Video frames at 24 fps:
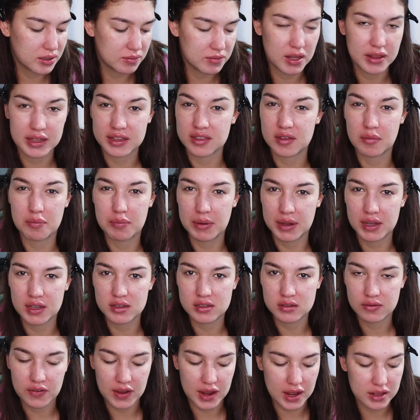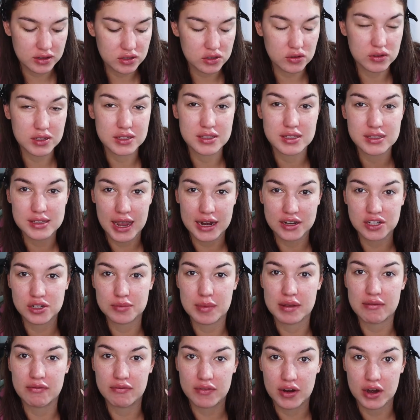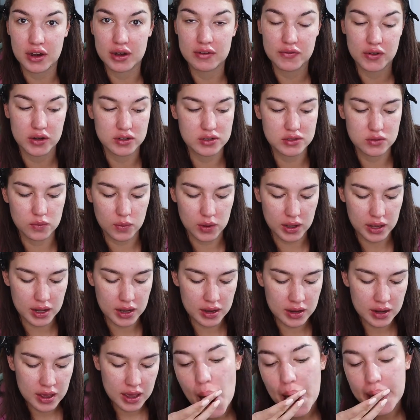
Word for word: I'm not like the biggest fan, so this is actually my very first one.